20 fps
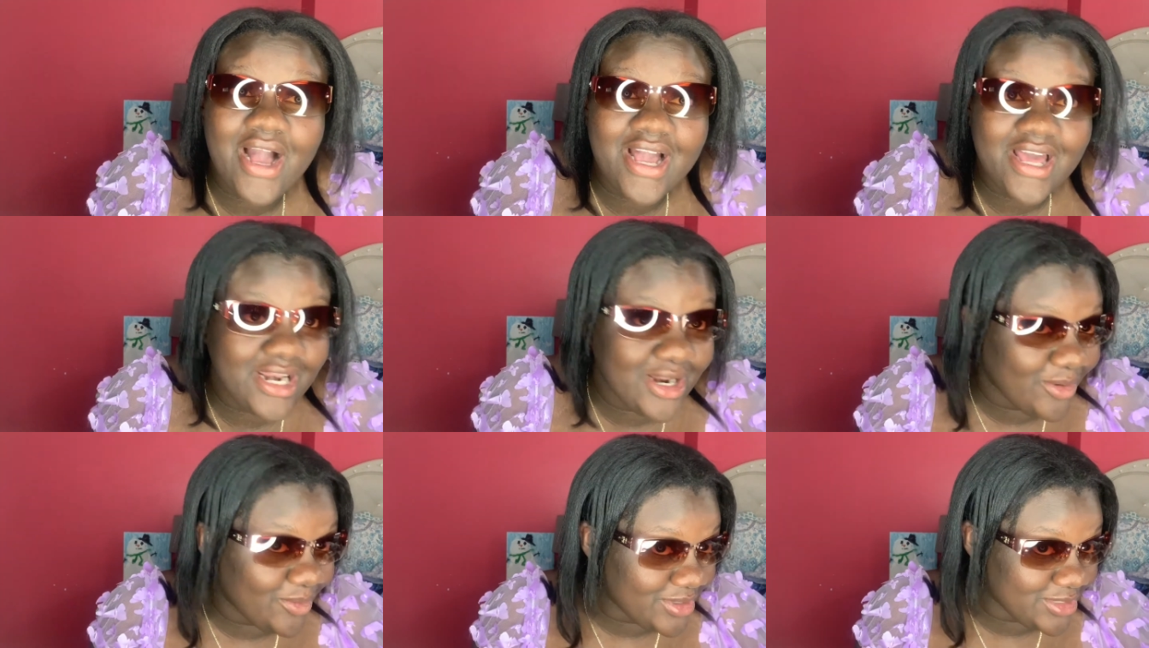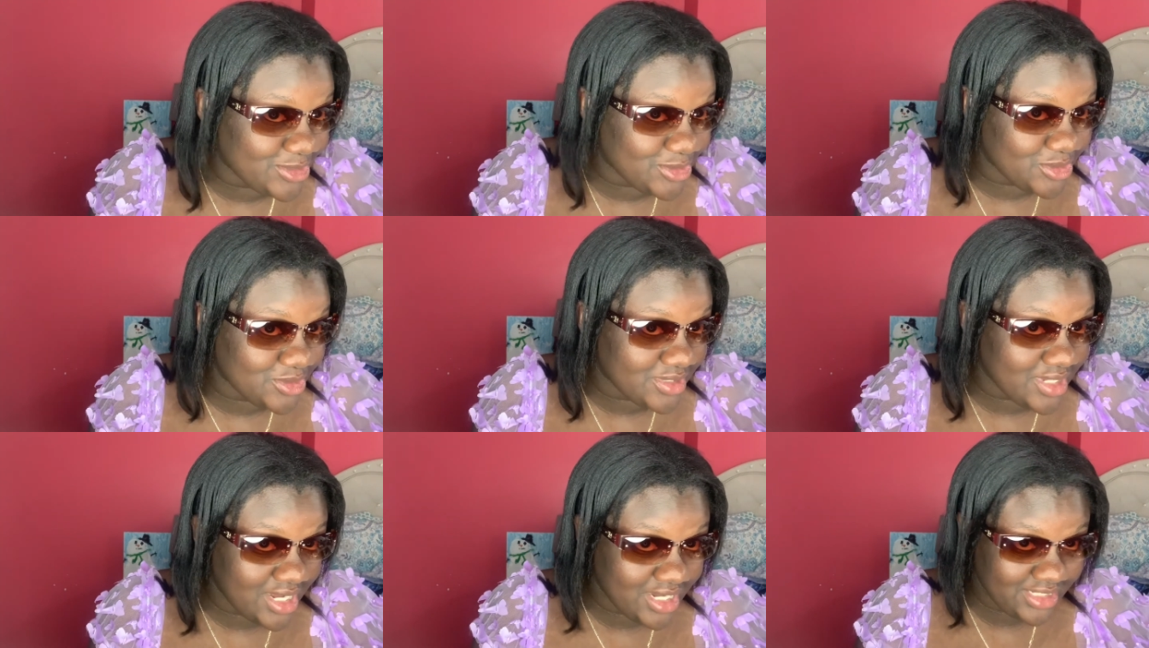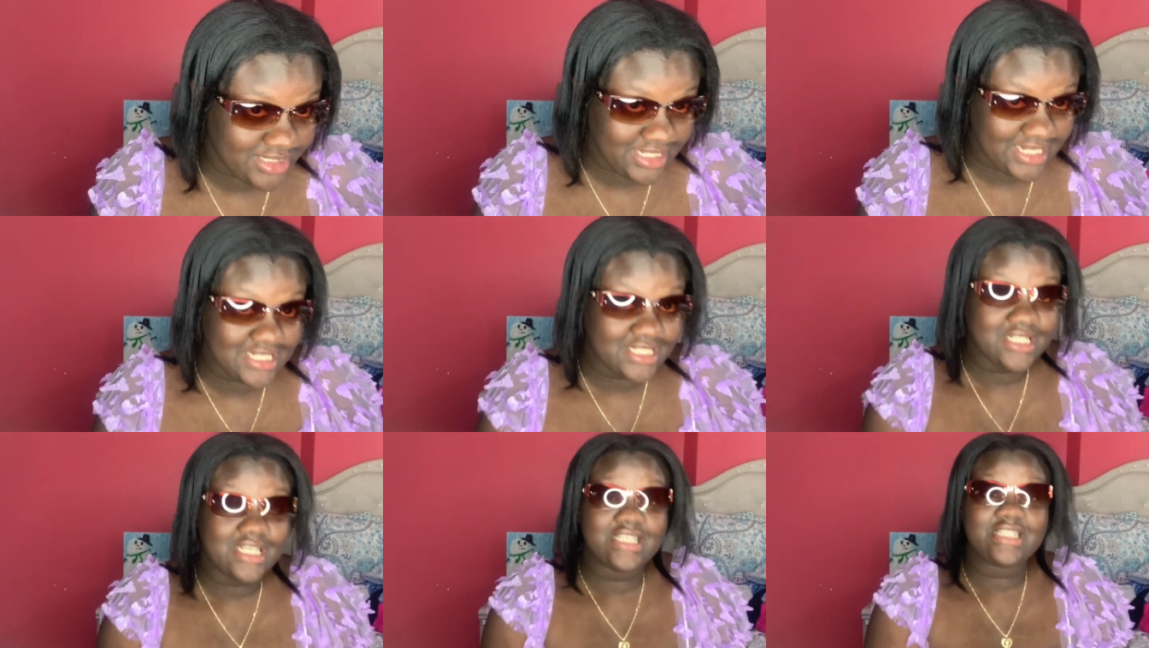cannot wait to style
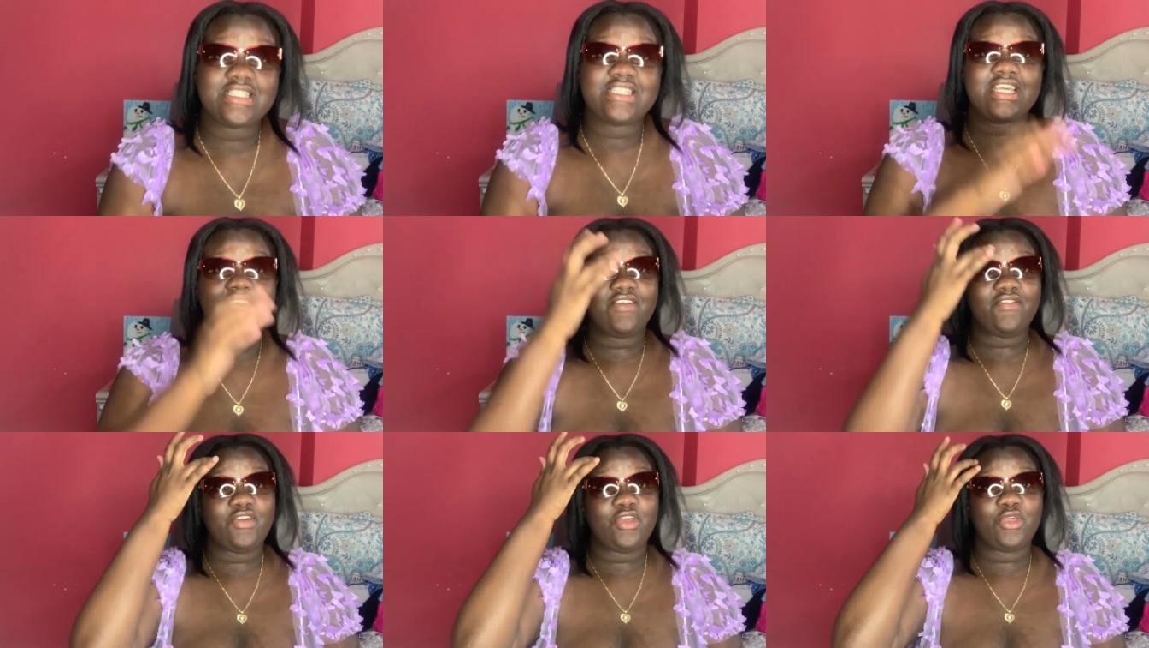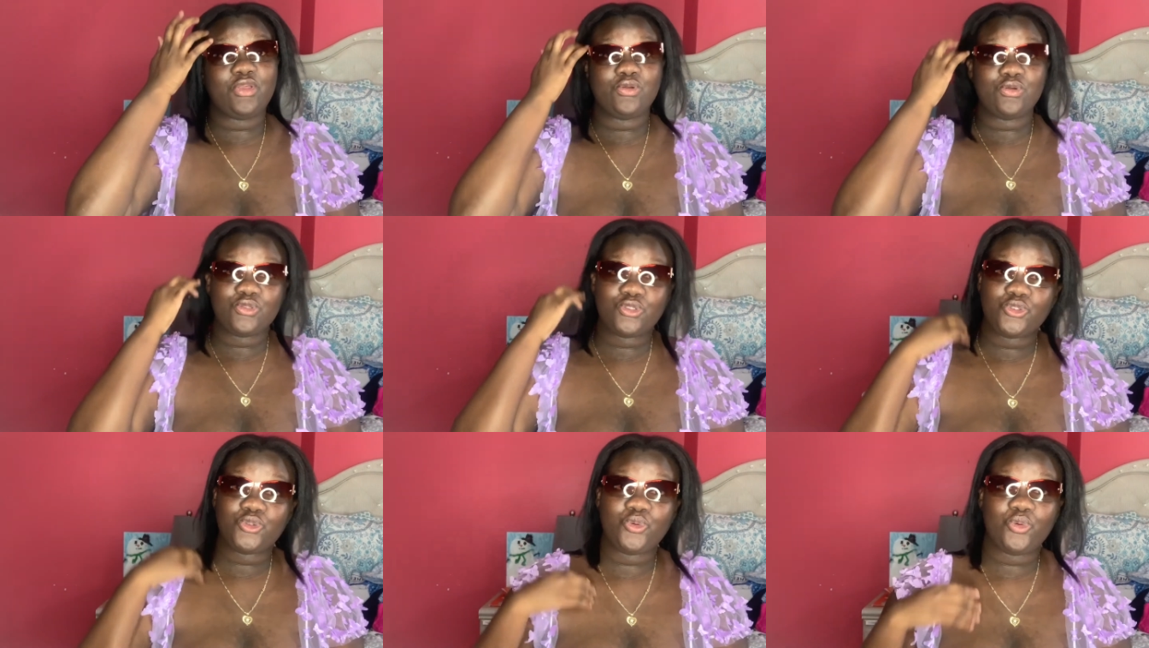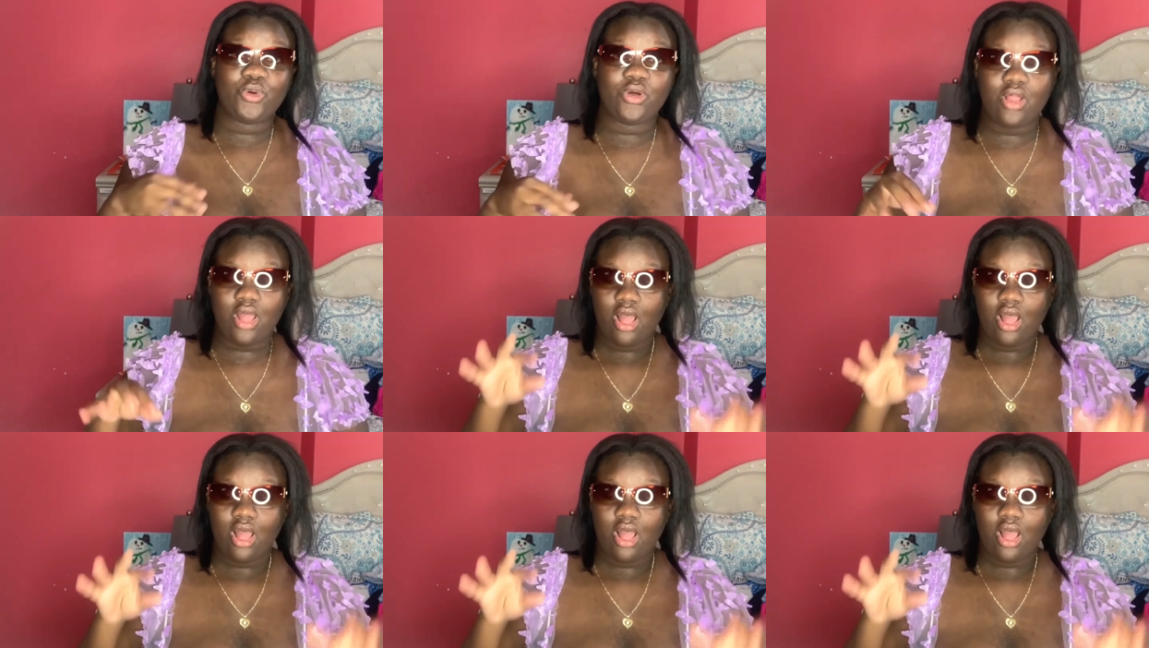these. It's giving YouTube.